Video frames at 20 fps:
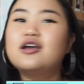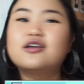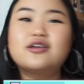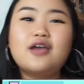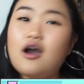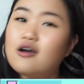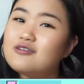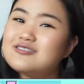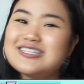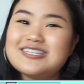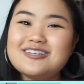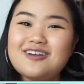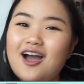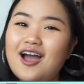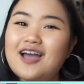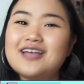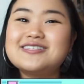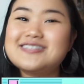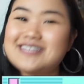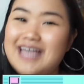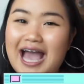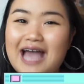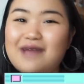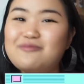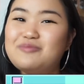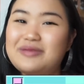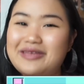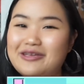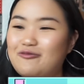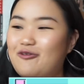girls and guys can
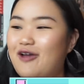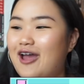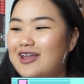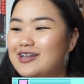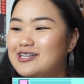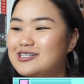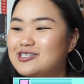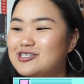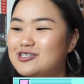be friends,